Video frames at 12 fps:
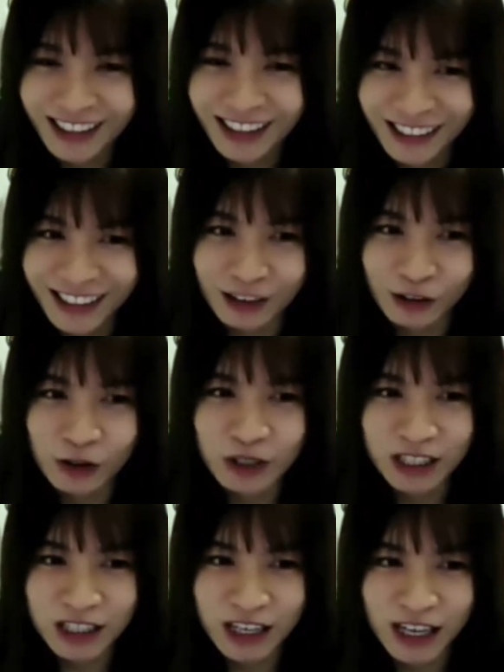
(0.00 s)
Yeah, so
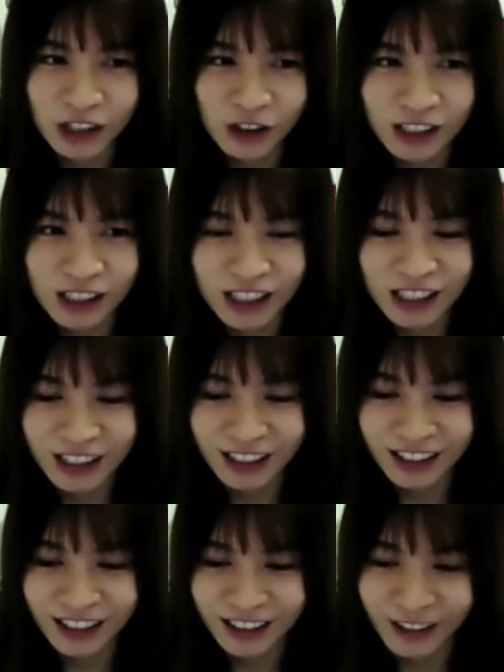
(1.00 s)
it actually
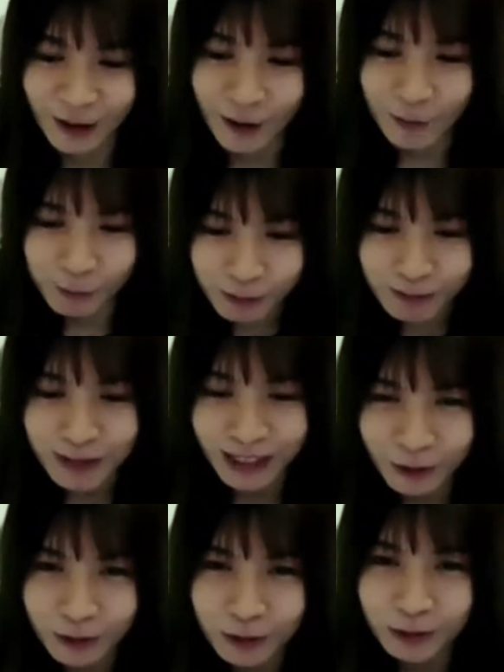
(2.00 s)
helps me
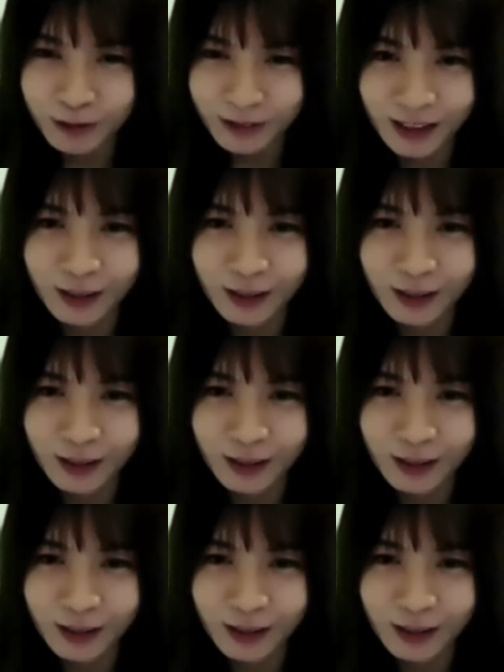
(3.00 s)
to stick